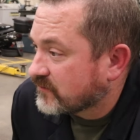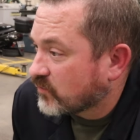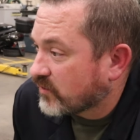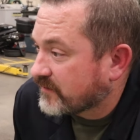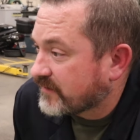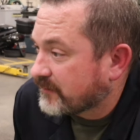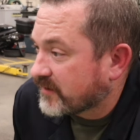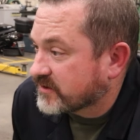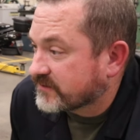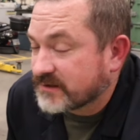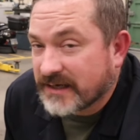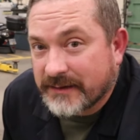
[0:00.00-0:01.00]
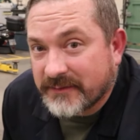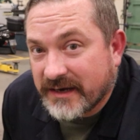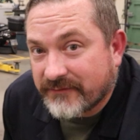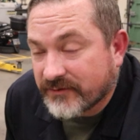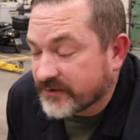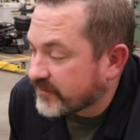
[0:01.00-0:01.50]
worth that much time and
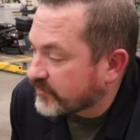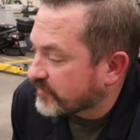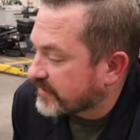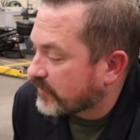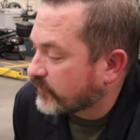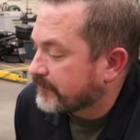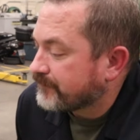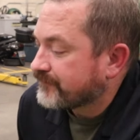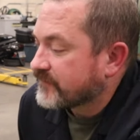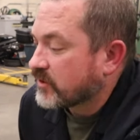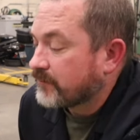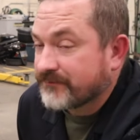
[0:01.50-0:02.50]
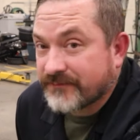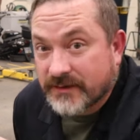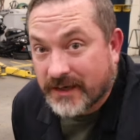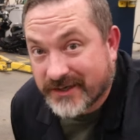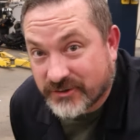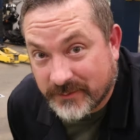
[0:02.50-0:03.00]
effort to do it that way. So
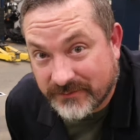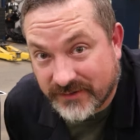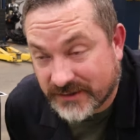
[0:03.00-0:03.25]
I'm gonna trim it